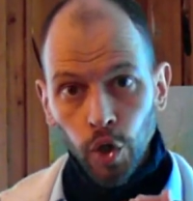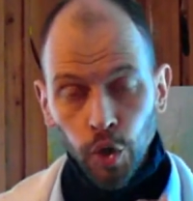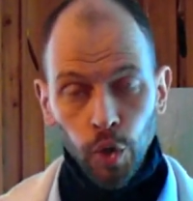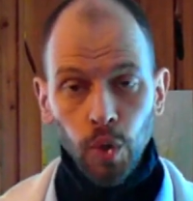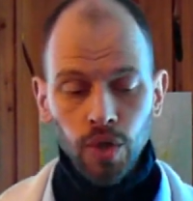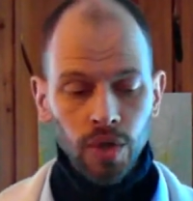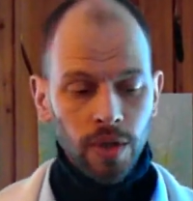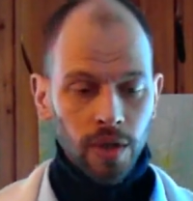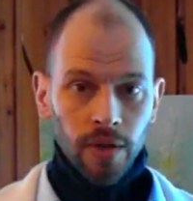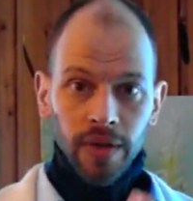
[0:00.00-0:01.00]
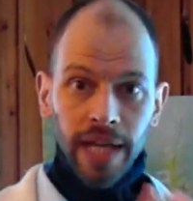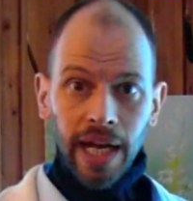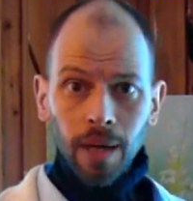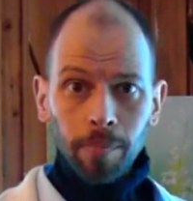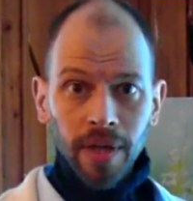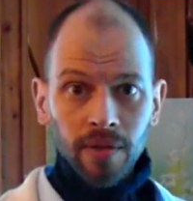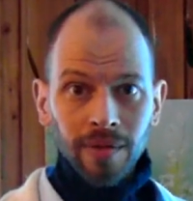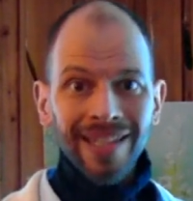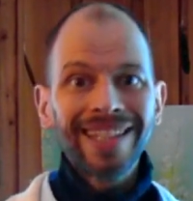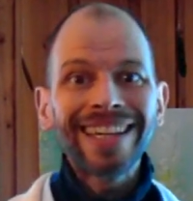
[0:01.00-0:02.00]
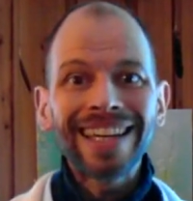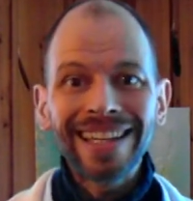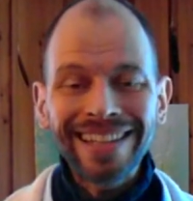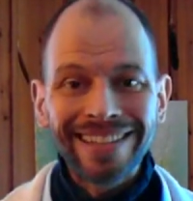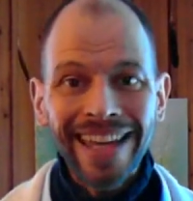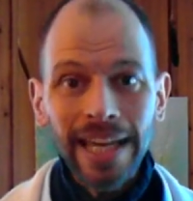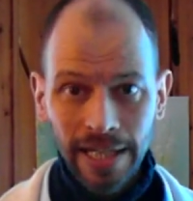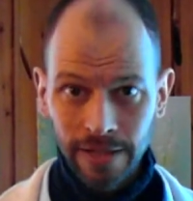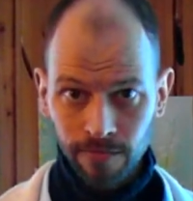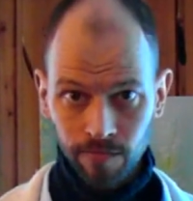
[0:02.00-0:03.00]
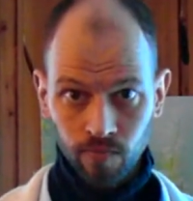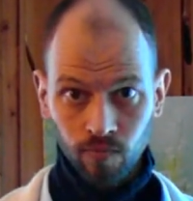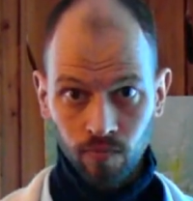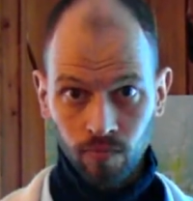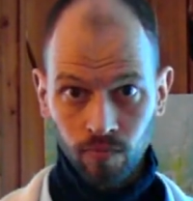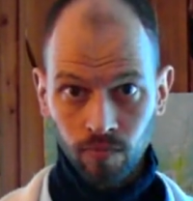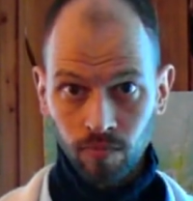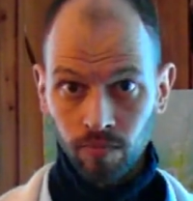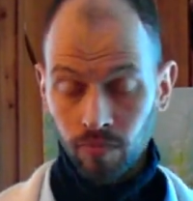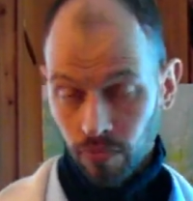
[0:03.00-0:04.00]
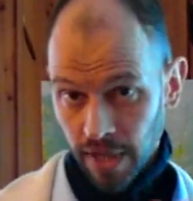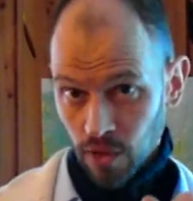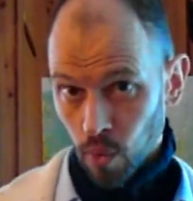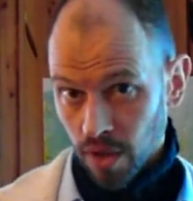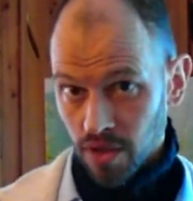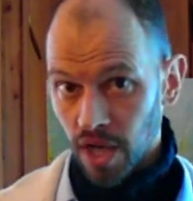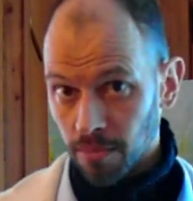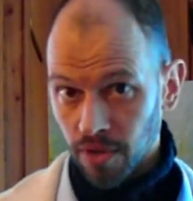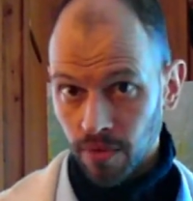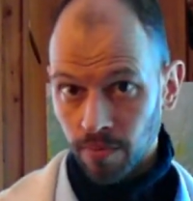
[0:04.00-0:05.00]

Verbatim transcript: Use the air pattern daily. That's one assignment.